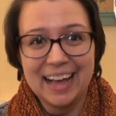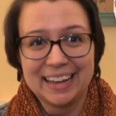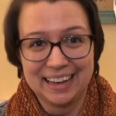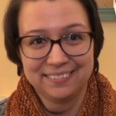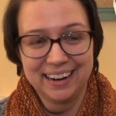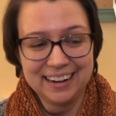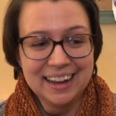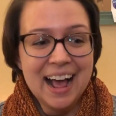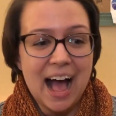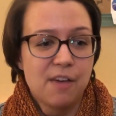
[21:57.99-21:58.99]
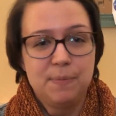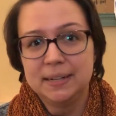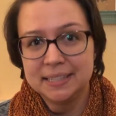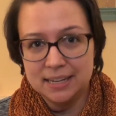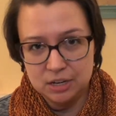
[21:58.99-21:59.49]
I can't wait. I've
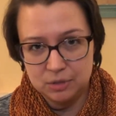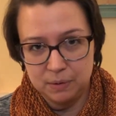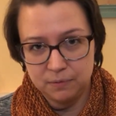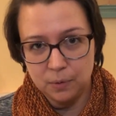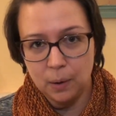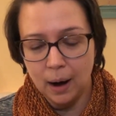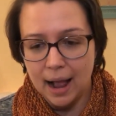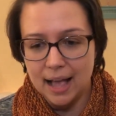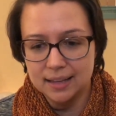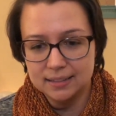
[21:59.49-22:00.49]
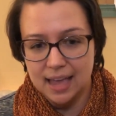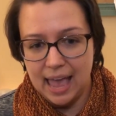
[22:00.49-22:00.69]
been to Stitches before as